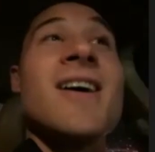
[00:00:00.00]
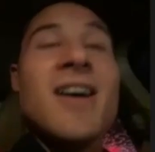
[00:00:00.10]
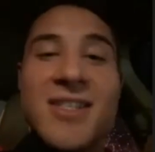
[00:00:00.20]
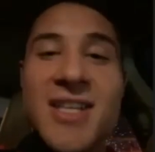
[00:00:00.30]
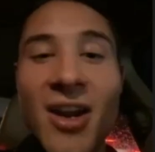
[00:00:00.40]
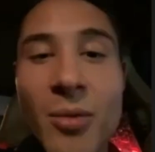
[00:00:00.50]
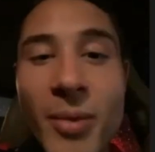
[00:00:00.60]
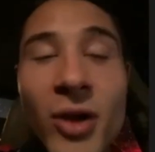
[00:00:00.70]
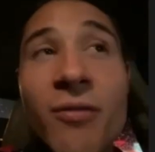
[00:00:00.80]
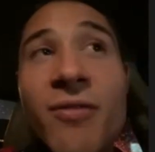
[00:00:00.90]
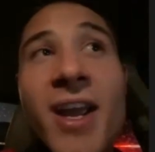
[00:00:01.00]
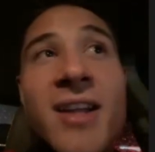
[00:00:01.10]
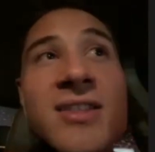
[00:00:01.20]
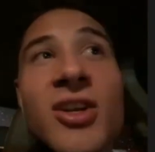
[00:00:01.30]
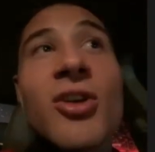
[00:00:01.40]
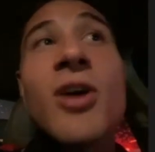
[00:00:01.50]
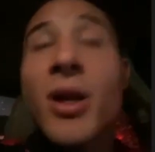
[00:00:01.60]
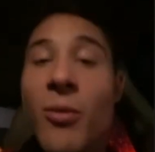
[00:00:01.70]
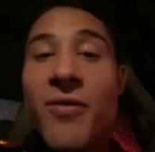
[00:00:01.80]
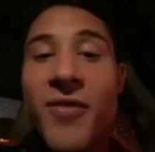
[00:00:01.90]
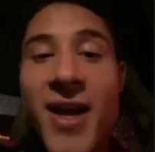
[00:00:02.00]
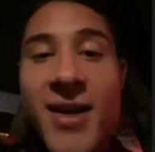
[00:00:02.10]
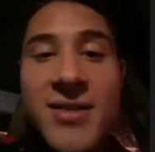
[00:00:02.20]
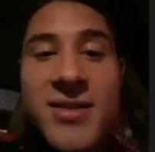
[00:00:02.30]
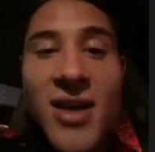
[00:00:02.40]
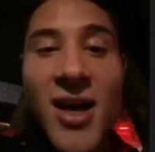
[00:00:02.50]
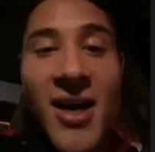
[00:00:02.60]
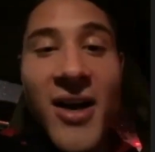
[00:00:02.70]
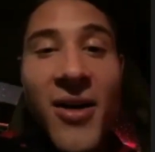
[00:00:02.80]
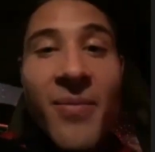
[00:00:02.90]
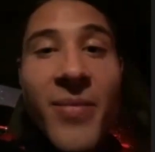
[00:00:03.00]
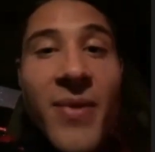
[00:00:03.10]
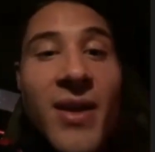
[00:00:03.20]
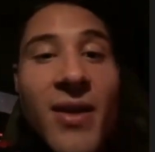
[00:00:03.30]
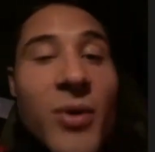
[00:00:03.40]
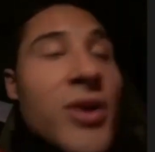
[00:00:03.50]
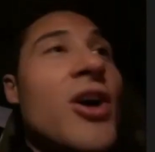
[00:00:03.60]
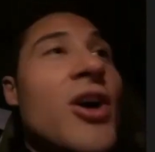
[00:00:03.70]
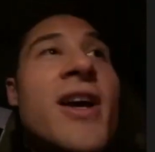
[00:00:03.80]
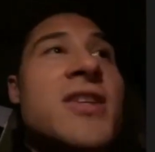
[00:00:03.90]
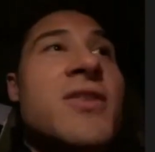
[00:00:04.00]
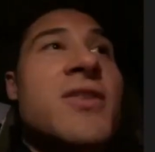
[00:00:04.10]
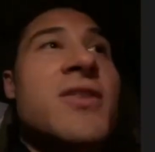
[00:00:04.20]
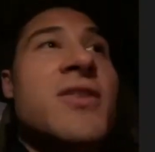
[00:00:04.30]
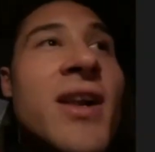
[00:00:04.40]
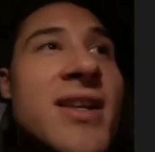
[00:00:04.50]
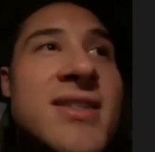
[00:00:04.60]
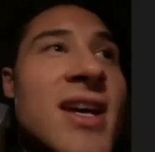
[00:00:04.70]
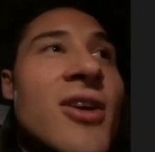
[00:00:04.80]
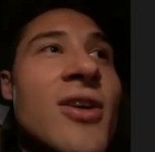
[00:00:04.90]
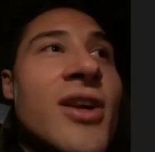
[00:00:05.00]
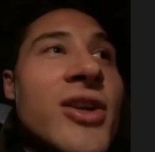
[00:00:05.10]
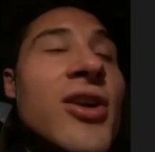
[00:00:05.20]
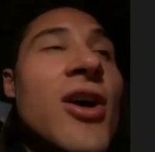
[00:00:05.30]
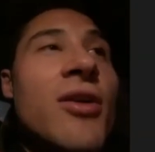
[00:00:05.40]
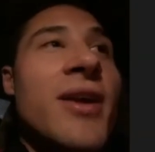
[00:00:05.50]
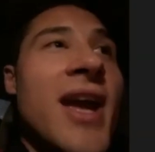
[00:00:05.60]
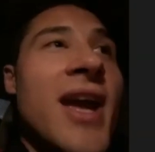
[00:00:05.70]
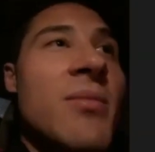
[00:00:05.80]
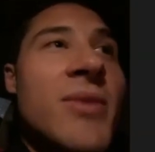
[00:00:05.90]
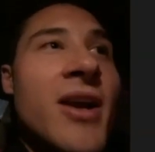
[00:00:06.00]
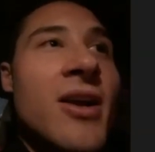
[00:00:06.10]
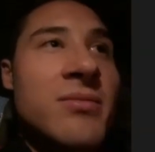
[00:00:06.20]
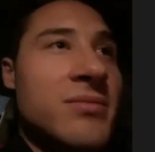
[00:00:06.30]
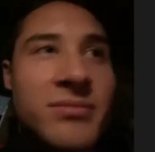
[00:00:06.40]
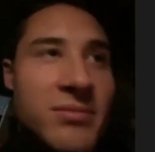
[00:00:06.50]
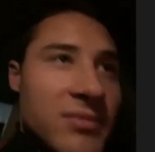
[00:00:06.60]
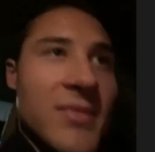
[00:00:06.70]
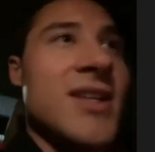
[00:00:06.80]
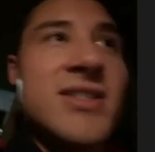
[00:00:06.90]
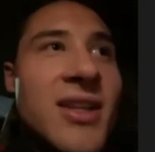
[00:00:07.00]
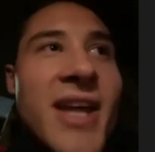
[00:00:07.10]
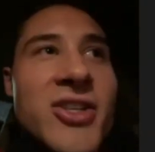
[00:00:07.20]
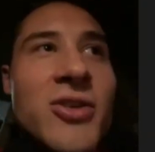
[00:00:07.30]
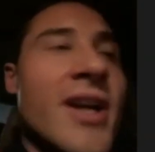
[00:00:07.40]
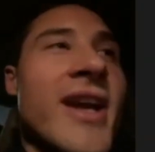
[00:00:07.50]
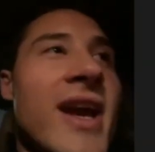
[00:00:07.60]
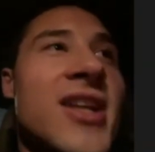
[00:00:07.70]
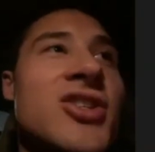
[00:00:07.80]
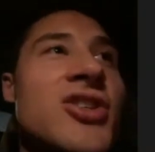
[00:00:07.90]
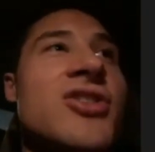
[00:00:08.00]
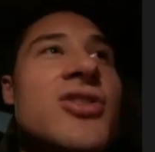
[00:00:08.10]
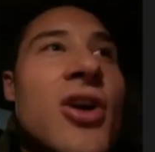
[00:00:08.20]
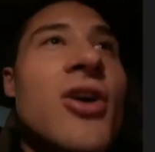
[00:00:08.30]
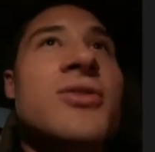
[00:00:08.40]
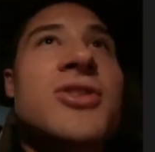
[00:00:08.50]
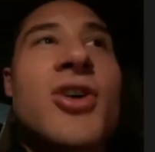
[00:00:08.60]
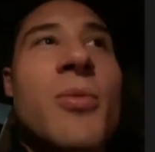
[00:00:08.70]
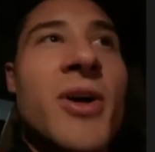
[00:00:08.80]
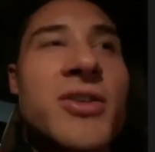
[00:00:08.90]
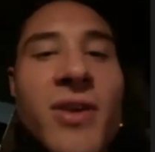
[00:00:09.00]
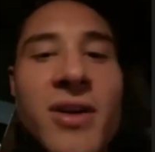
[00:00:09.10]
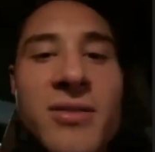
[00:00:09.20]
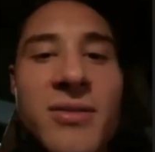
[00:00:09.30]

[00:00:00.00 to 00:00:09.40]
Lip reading: shout out Maryland fans; they're incredible fans. When you go to the Xfinity Center and you go to a game there, it's electric, and it's just so much fun.